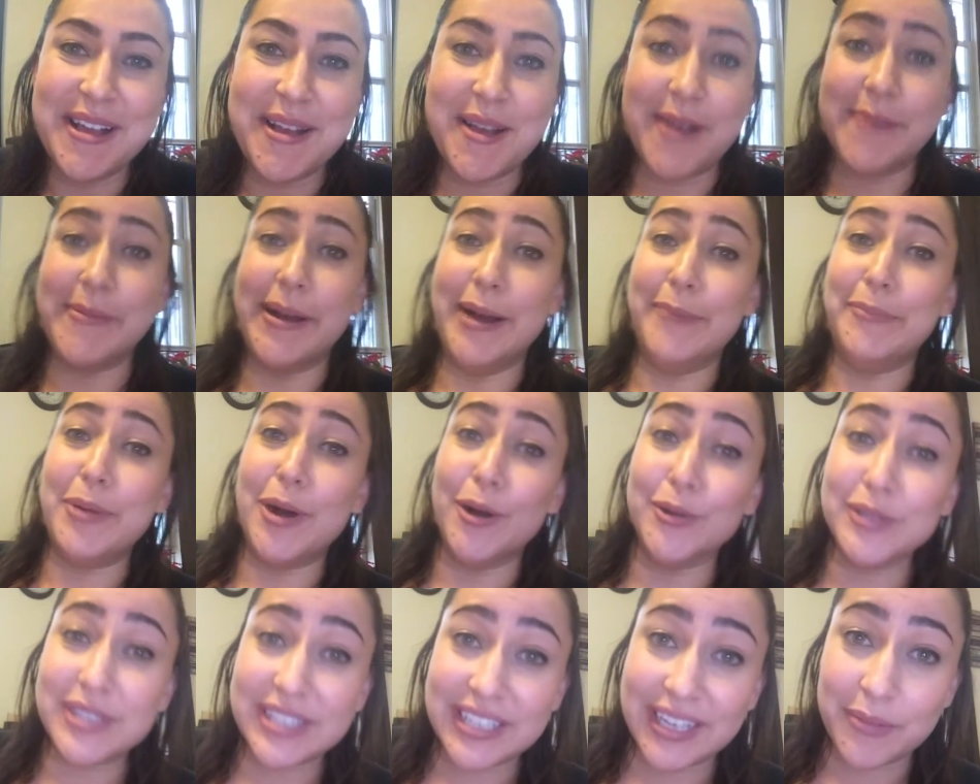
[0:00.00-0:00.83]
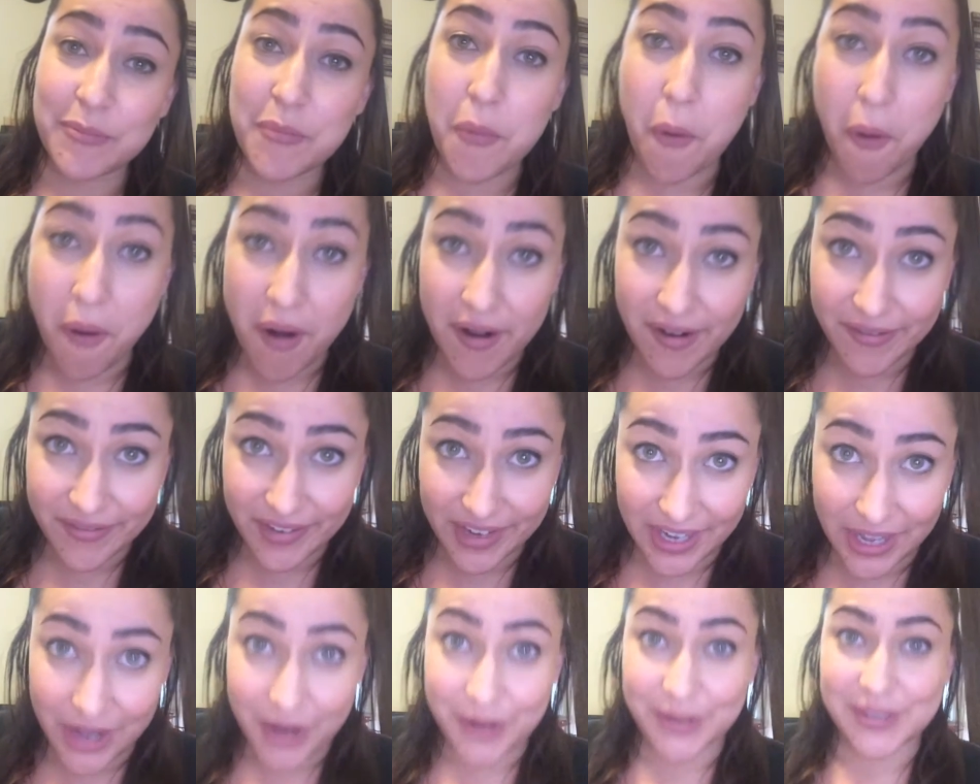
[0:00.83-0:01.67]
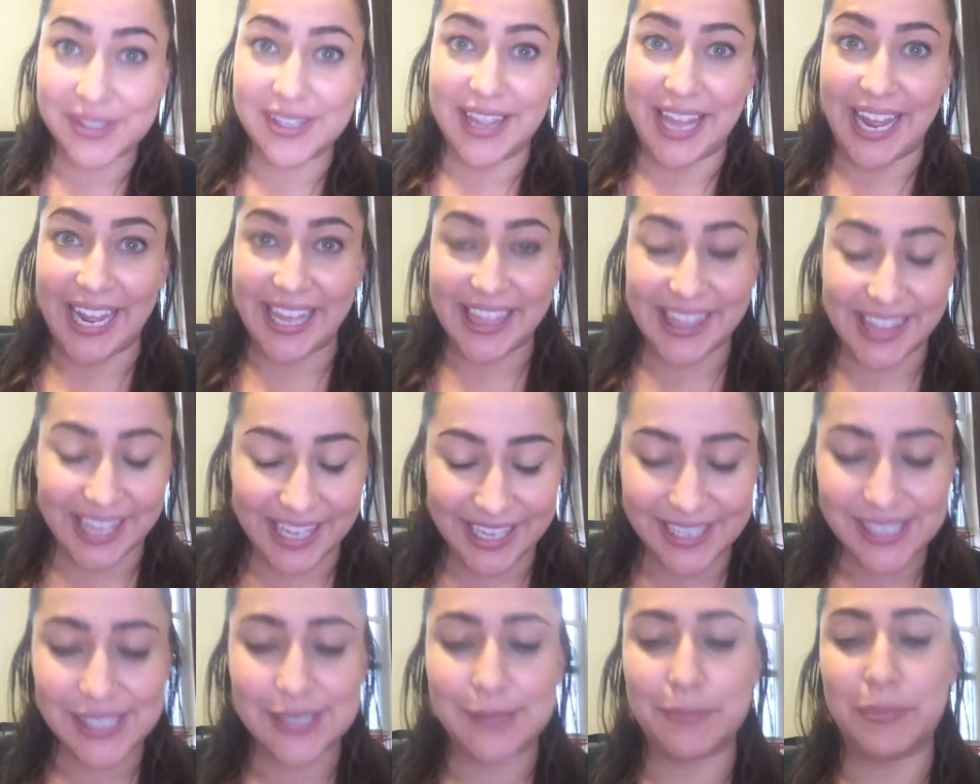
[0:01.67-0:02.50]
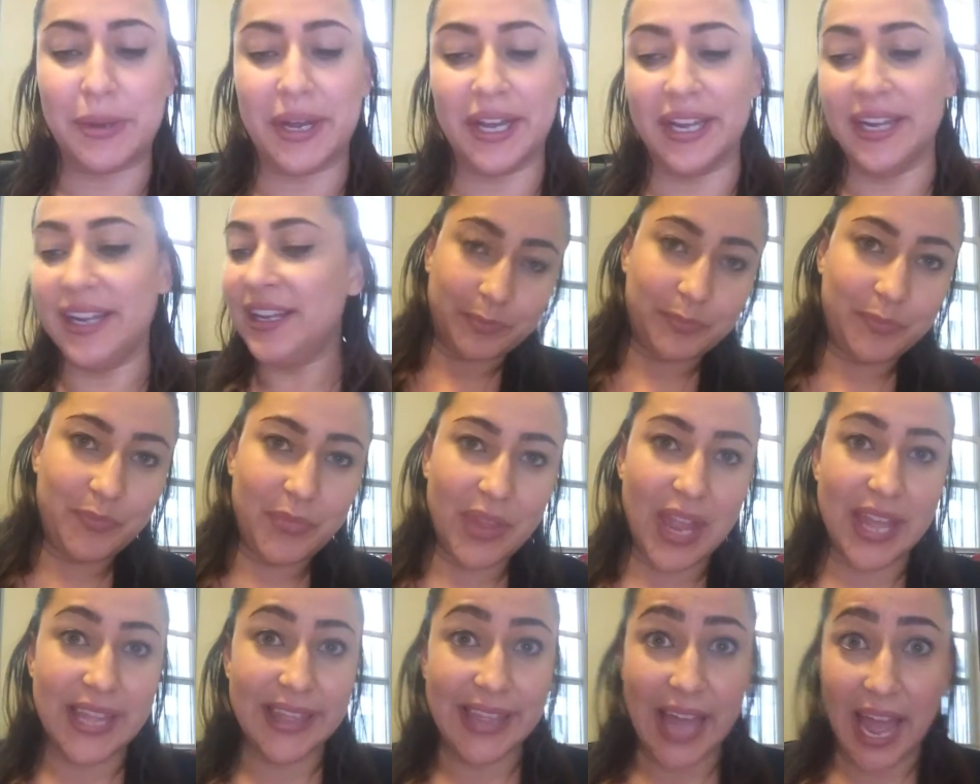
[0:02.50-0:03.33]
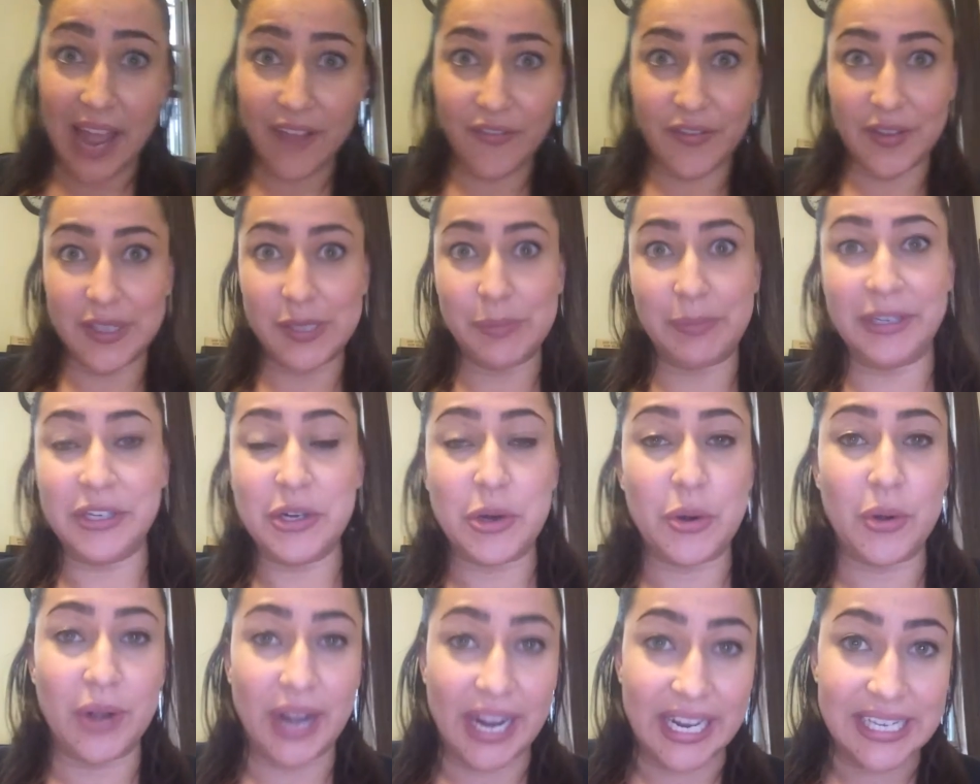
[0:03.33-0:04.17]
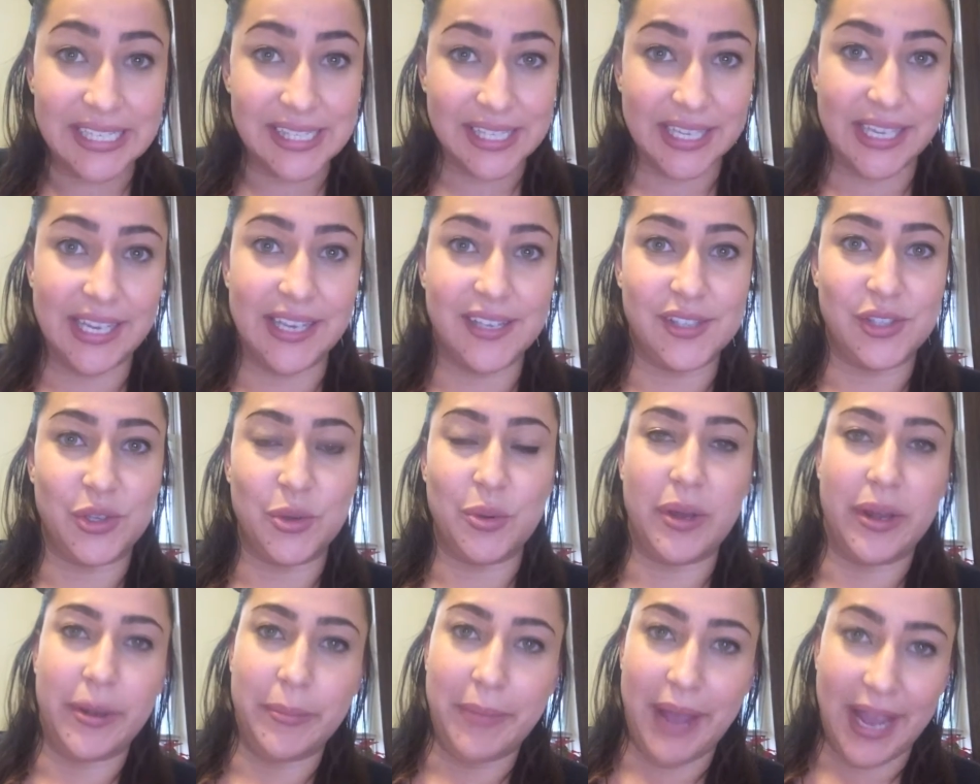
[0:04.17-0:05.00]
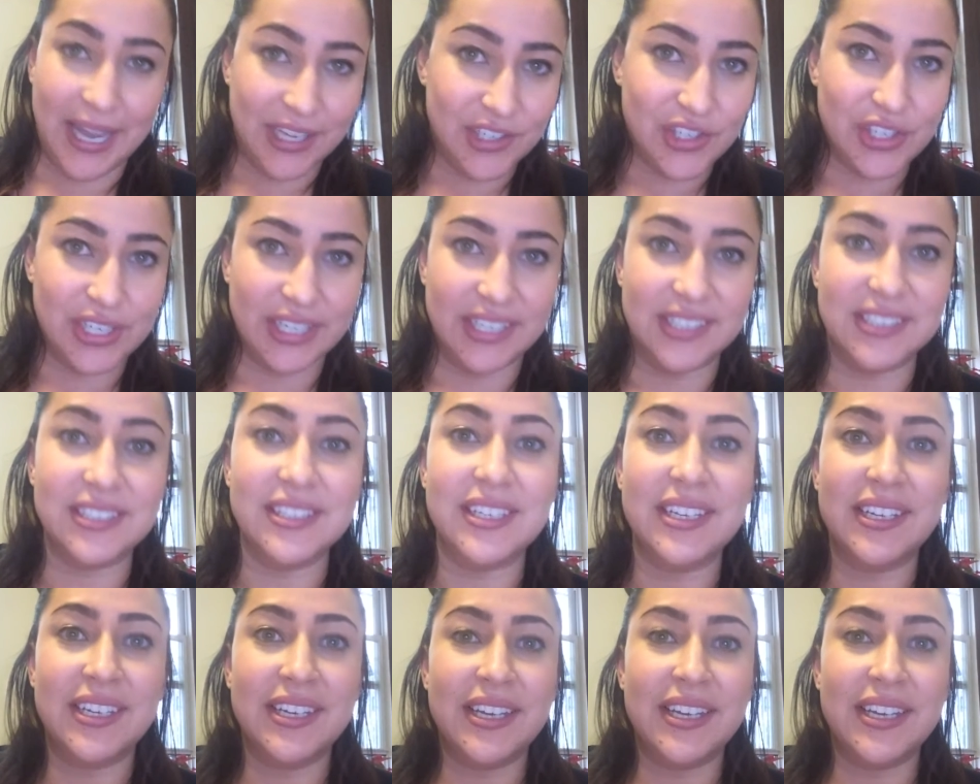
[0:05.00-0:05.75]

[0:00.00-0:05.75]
about posting more videos like this, but life has been crazy, as you could imagine.